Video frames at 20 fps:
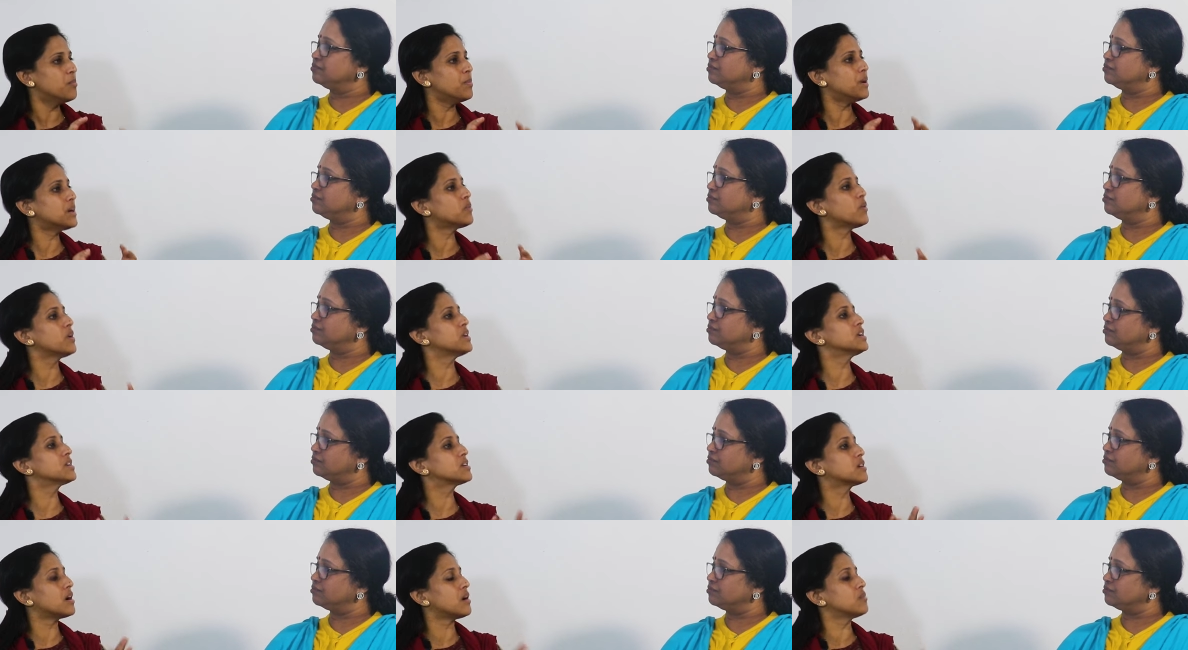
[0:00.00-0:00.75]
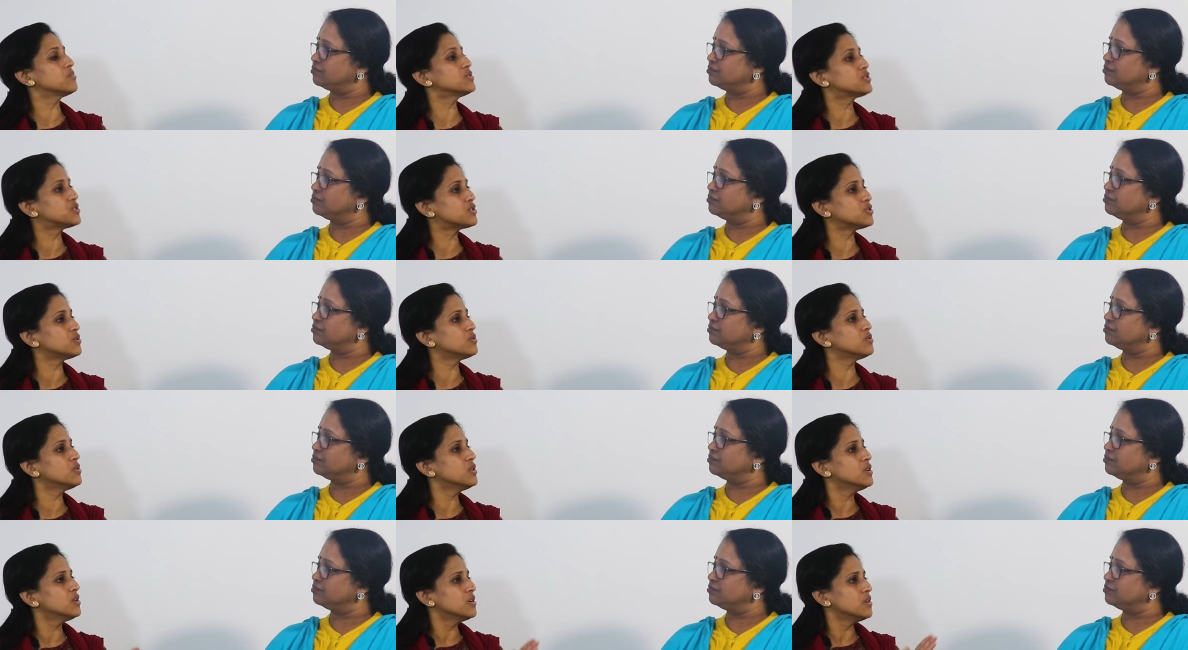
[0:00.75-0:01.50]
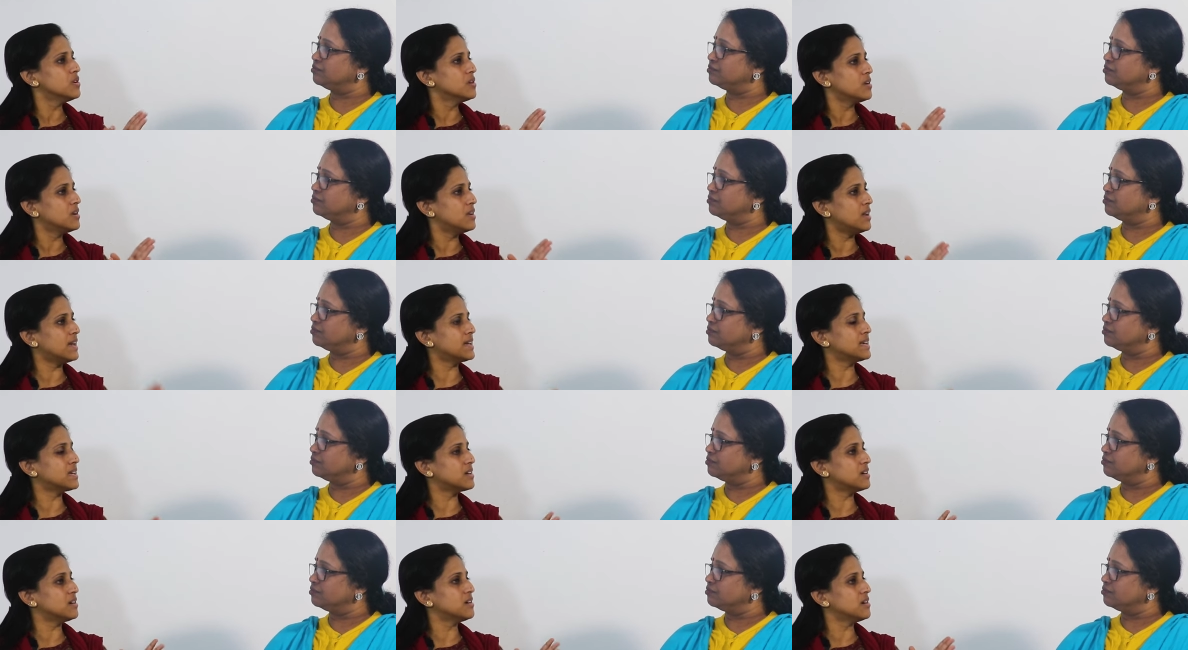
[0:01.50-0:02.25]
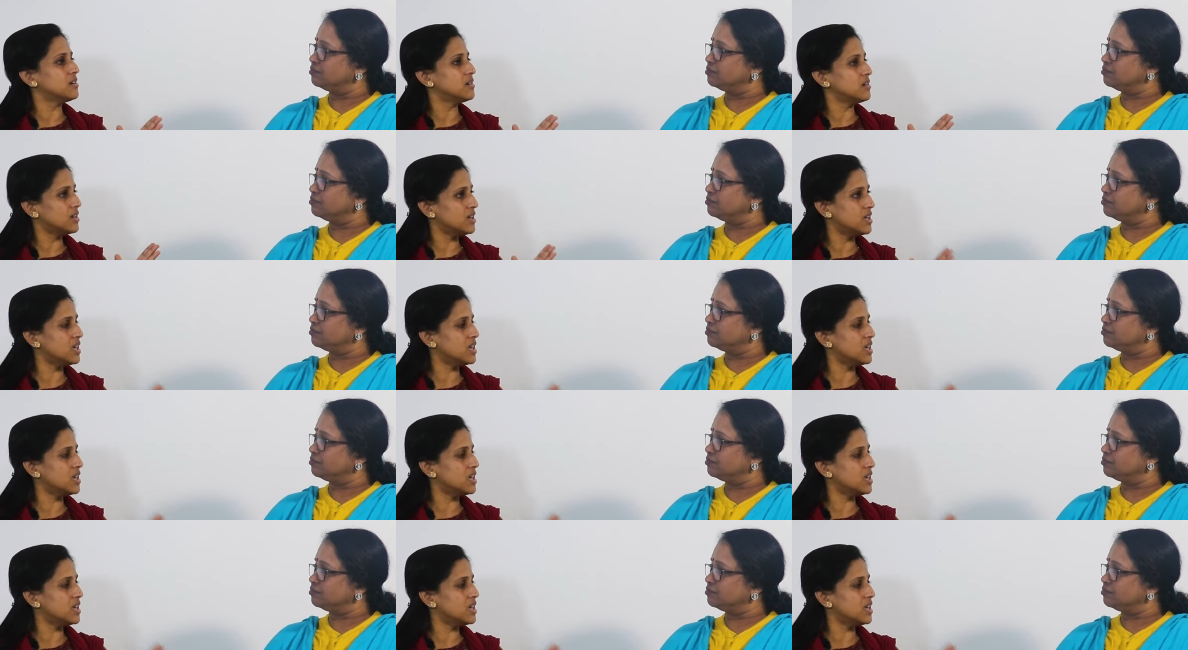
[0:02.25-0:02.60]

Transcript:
Speaker 1: but when it comes to like uh,